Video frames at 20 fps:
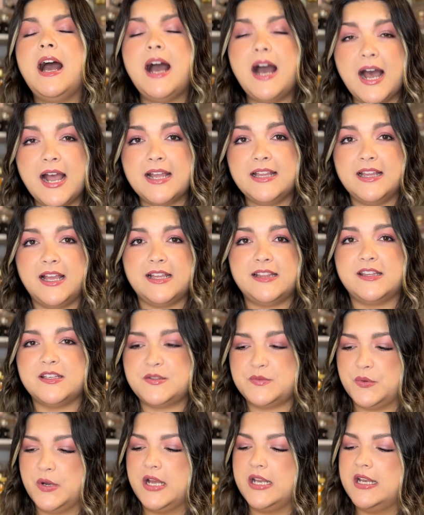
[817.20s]
I like
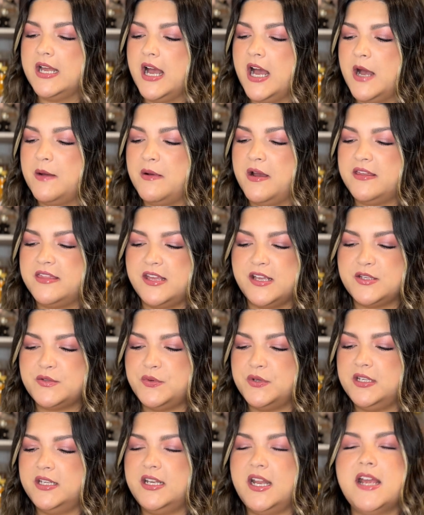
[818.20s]
this one. I think it's
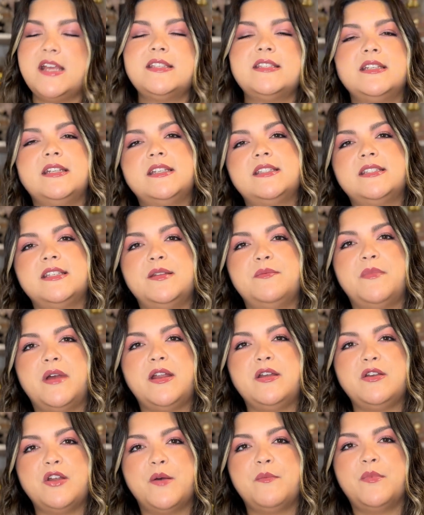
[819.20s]
really nice, and it's in my
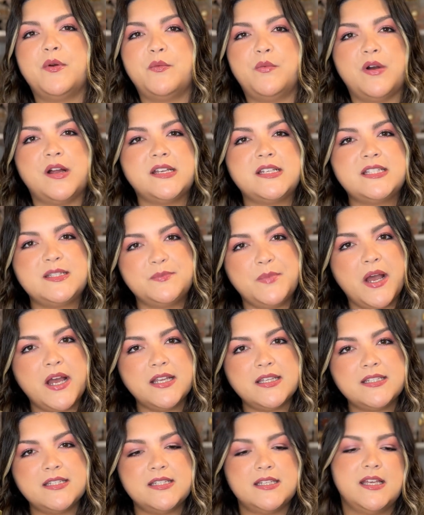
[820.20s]
number 1
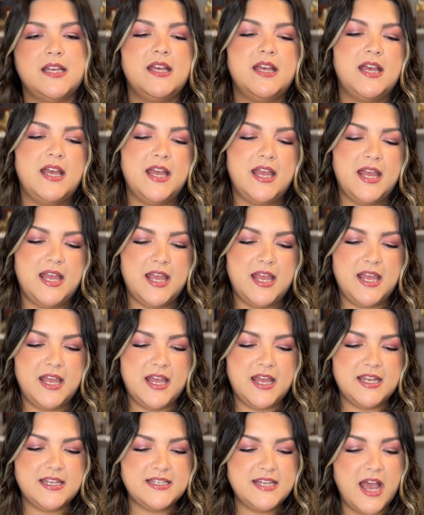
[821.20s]
spot.
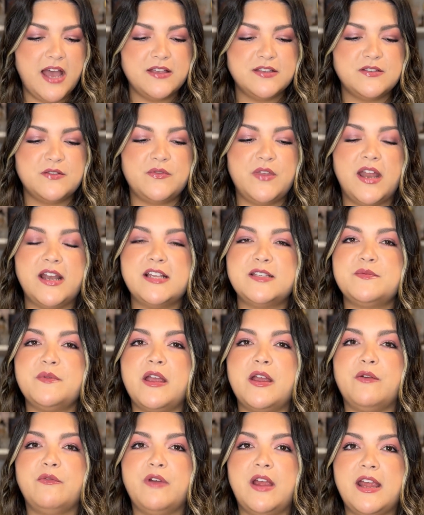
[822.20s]
And yeah, so that is
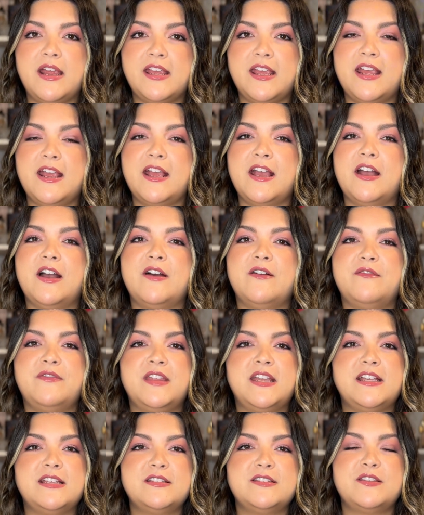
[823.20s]
my ranking of
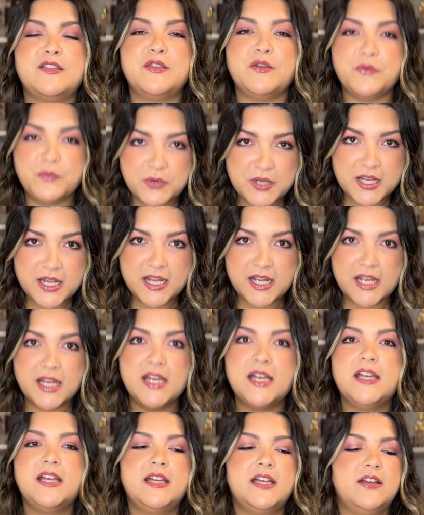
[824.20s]
these 3
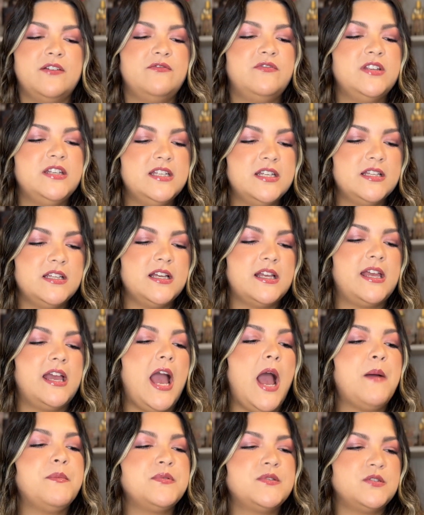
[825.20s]
vanilla
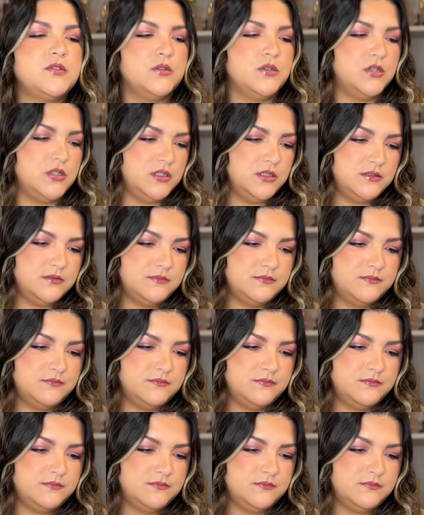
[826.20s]
capsule